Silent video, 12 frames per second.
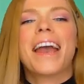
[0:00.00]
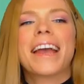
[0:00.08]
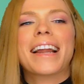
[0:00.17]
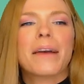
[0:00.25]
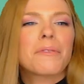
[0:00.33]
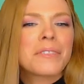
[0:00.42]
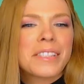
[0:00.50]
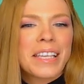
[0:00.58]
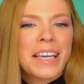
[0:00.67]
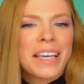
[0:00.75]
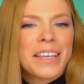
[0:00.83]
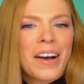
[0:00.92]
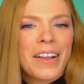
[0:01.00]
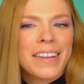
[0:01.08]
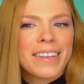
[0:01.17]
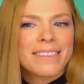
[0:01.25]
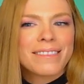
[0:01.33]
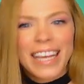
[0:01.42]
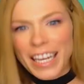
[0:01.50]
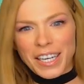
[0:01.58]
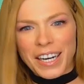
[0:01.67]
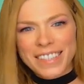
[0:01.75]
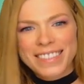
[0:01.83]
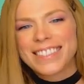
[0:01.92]
and I will see y'all
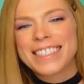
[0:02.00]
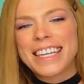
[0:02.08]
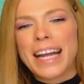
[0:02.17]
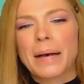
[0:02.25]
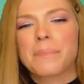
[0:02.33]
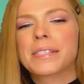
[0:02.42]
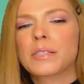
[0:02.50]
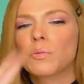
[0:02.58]
later. T-dubs.